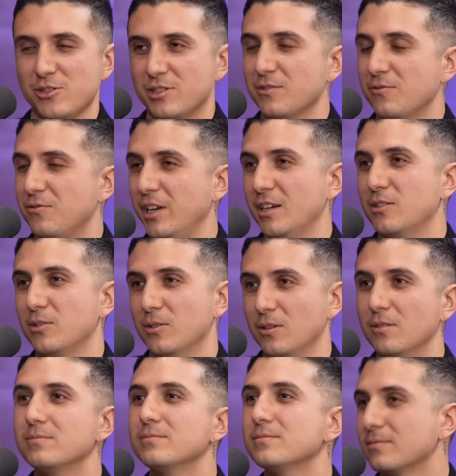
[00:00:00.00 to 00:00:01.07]
just a
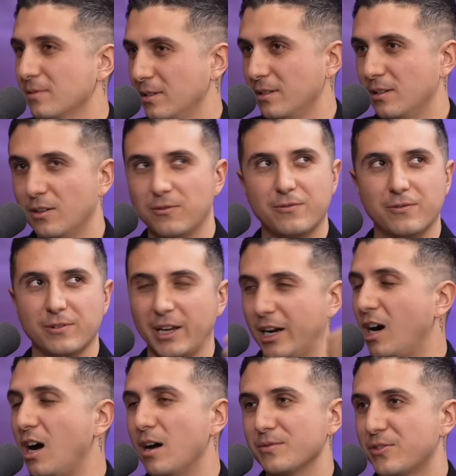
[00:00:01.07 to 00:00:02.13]
vehicle that
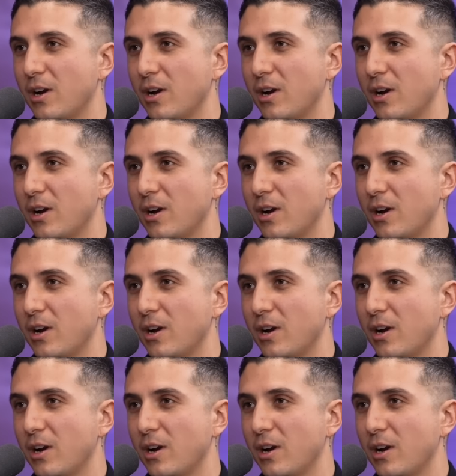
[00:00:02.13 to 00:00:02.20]
comes